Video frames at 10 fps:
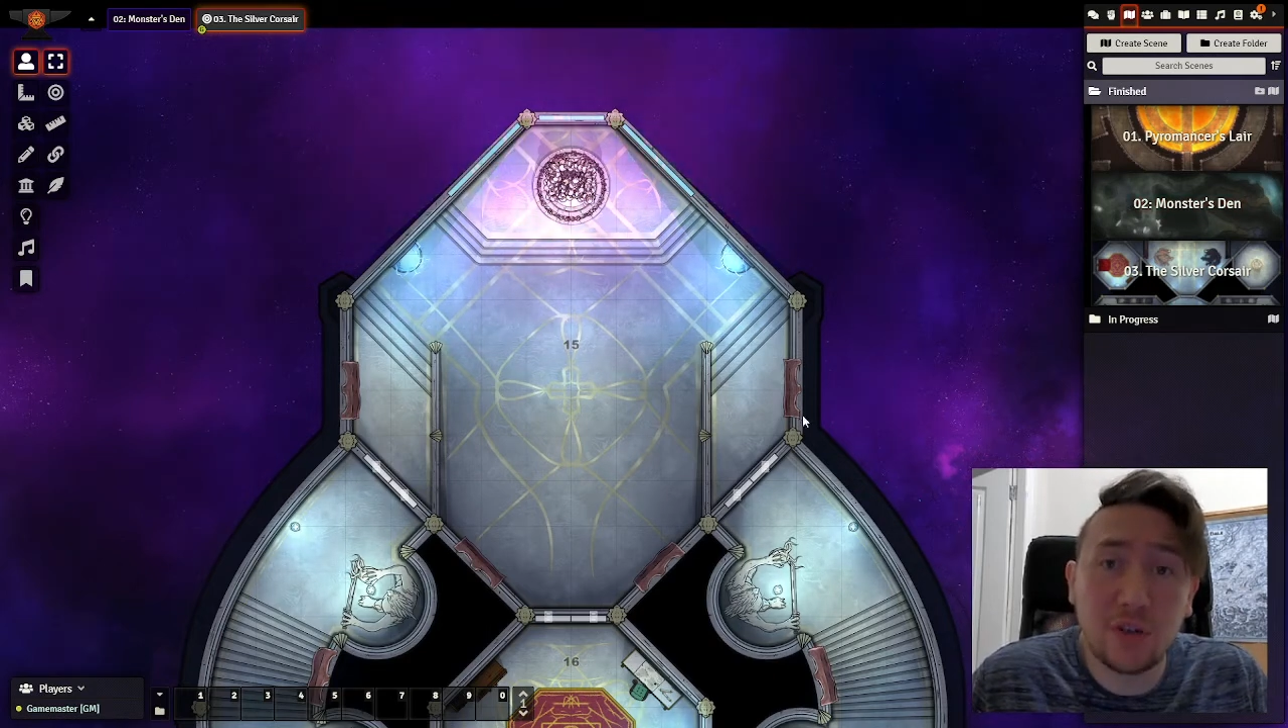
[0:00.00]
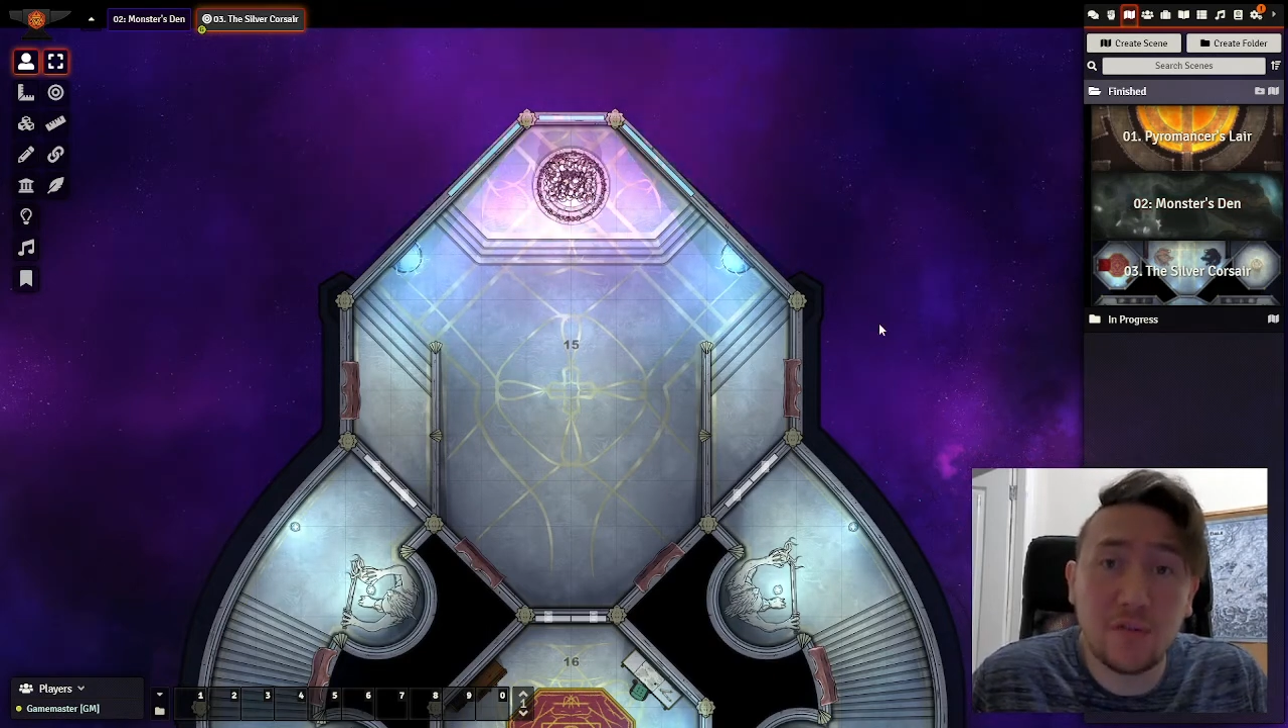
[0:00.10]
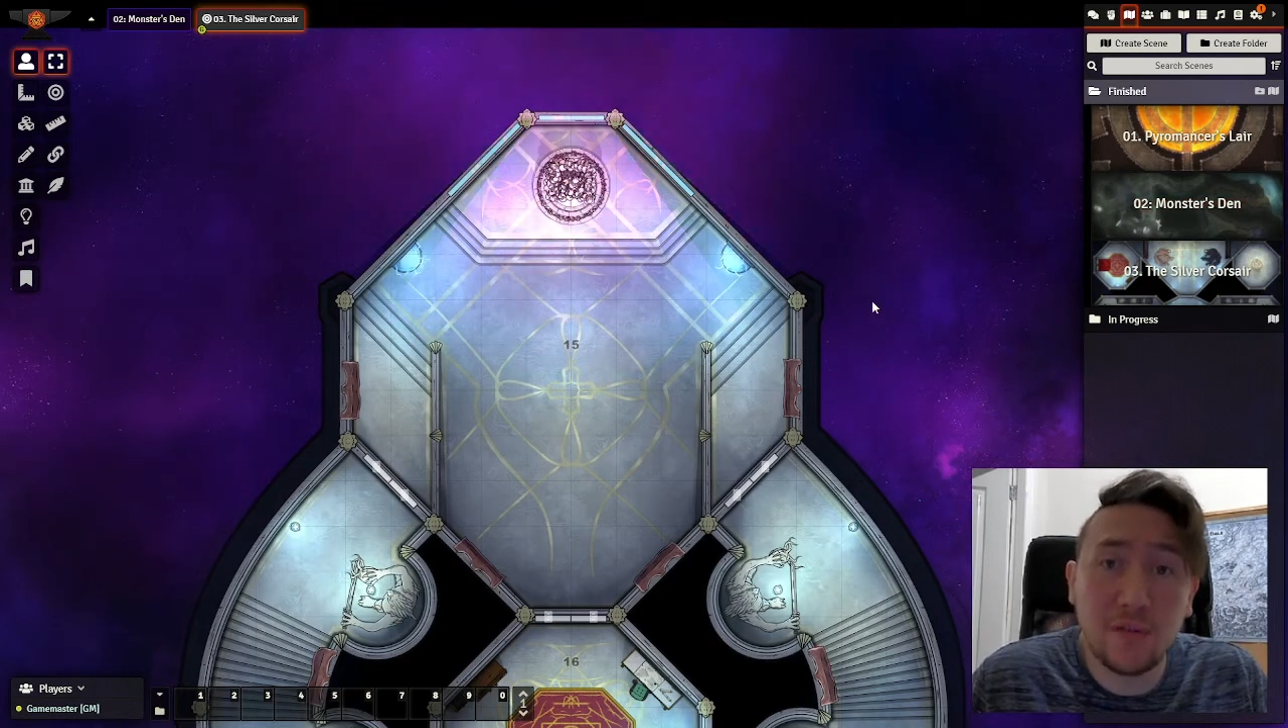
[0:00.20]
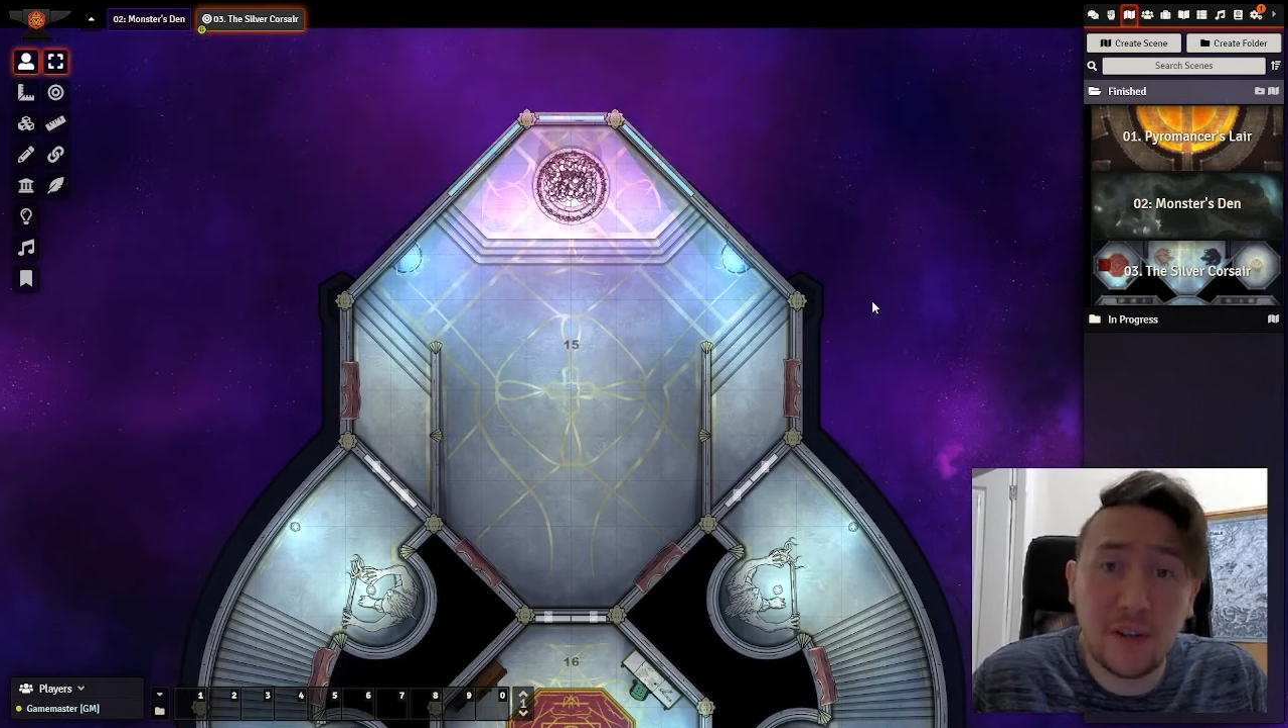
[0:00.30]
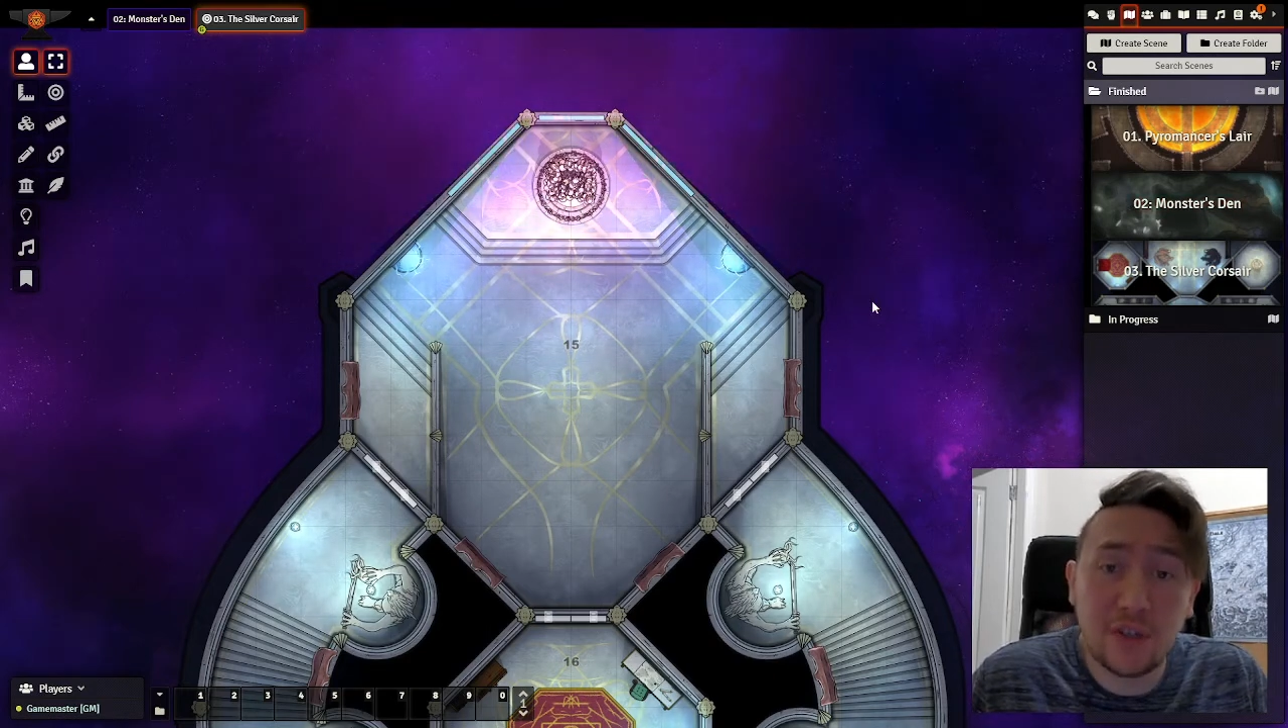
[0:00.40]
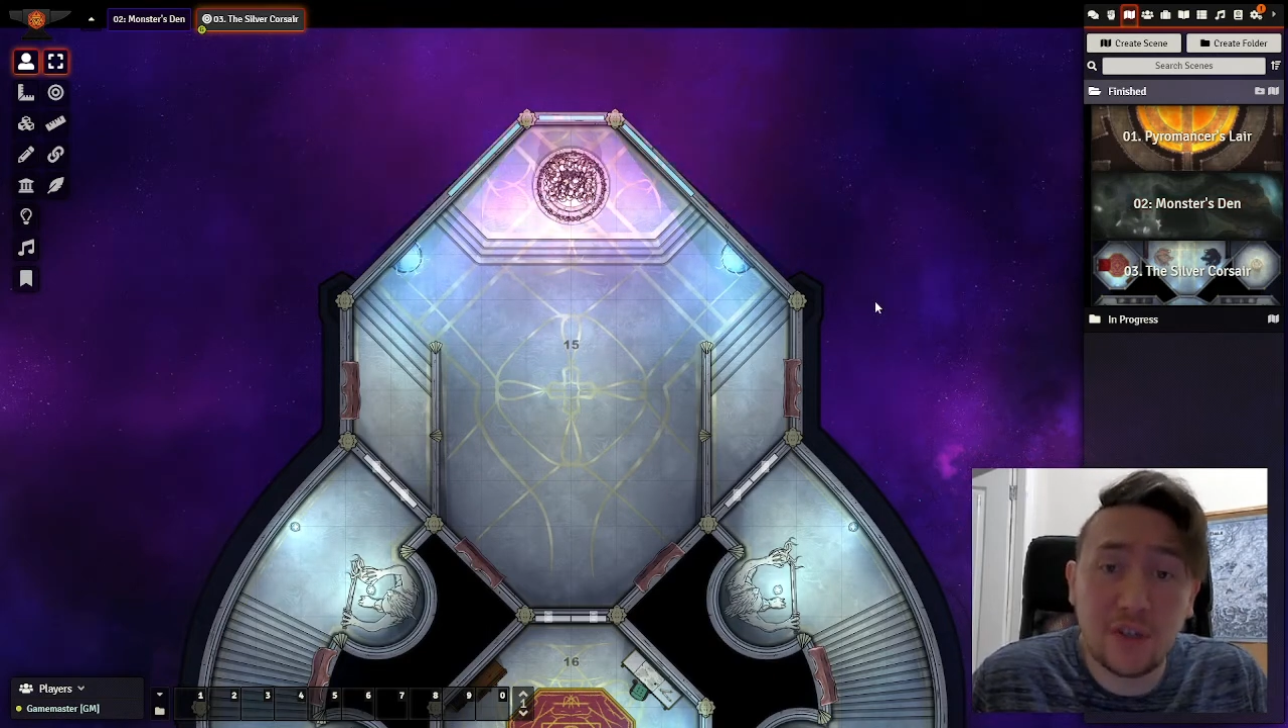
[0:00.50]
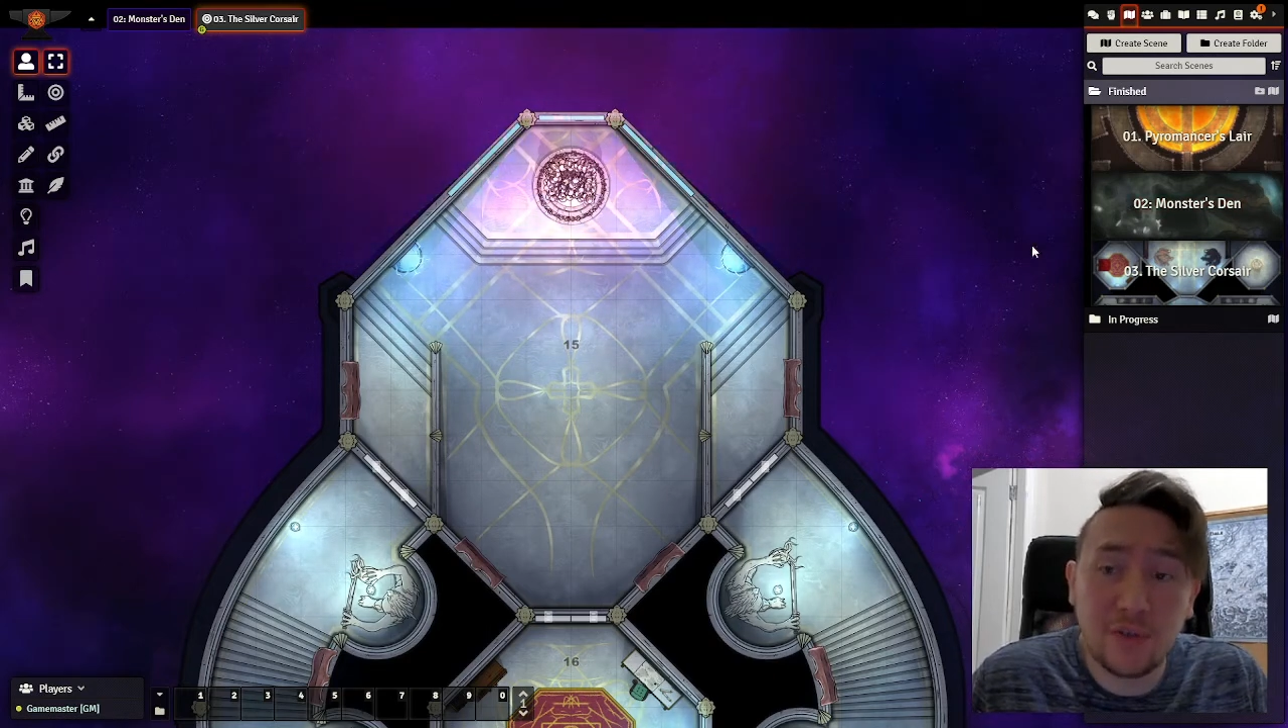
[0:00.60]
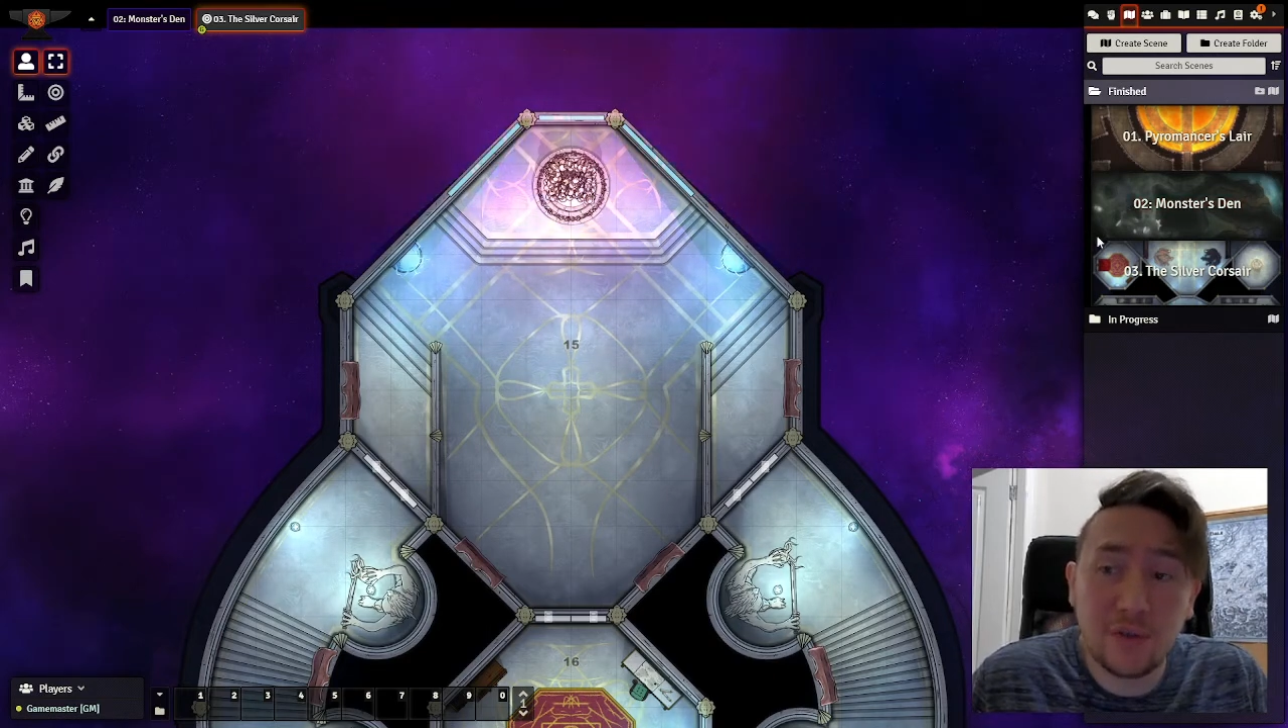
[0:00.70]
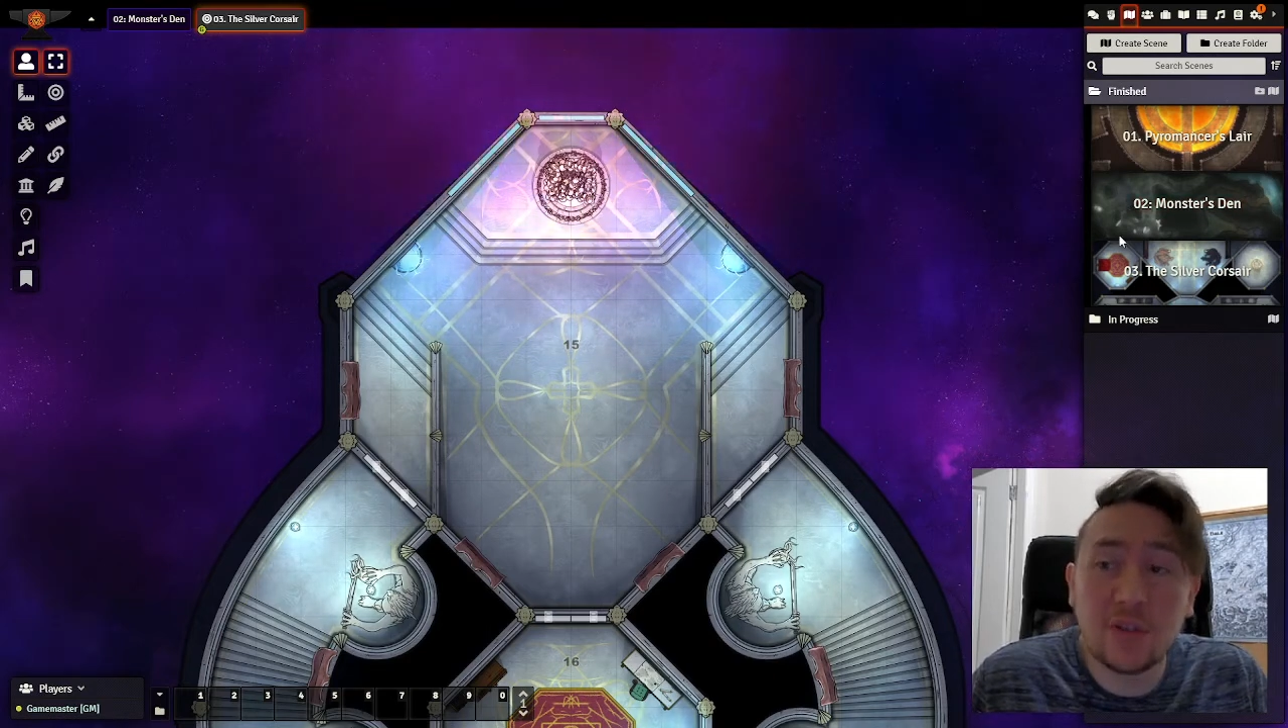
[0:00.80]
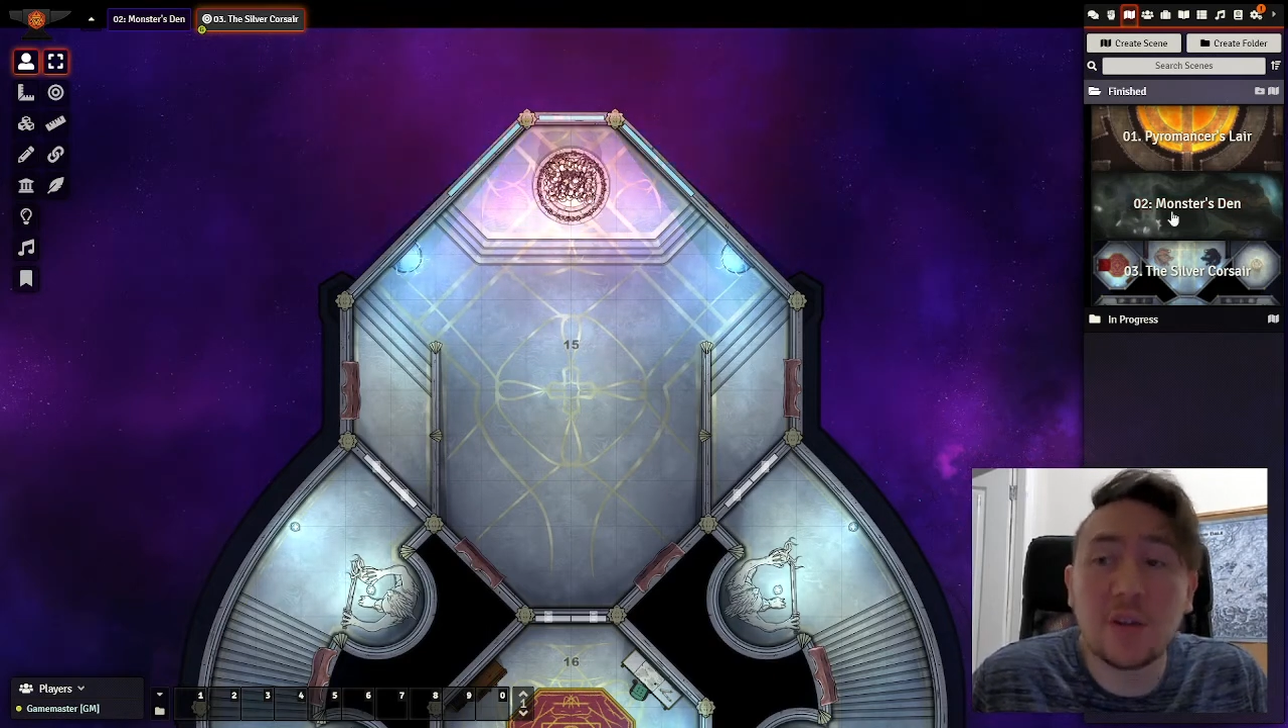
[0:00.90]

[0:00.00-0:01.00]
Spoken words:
of adventures for us,